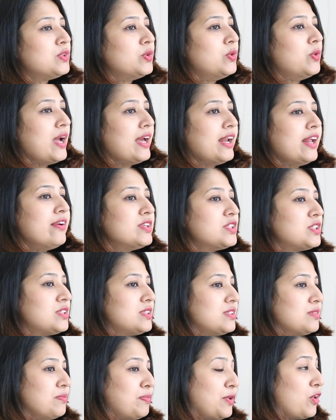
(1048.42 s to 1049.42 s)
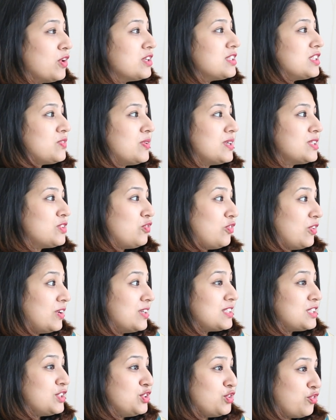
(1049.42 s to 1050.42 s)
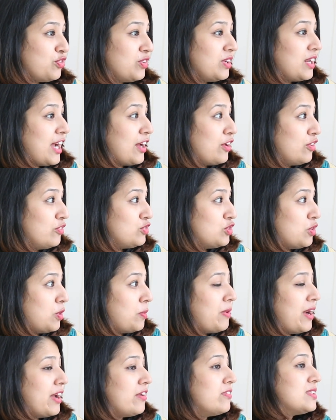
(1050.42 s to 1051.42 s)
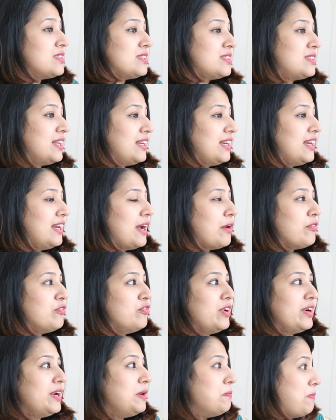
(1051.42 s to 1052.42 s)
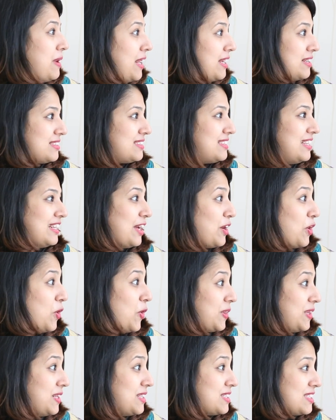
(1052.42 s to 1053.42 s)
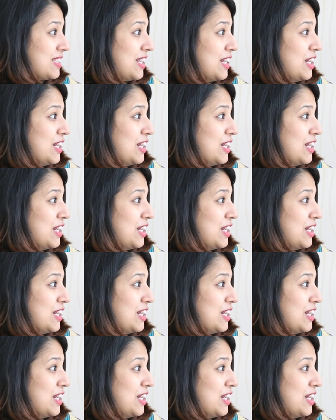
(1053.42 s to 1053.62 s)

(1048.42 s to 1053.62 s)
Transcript: So, and because it was first different kind of job, I was thinking I'm very blessed that I got this.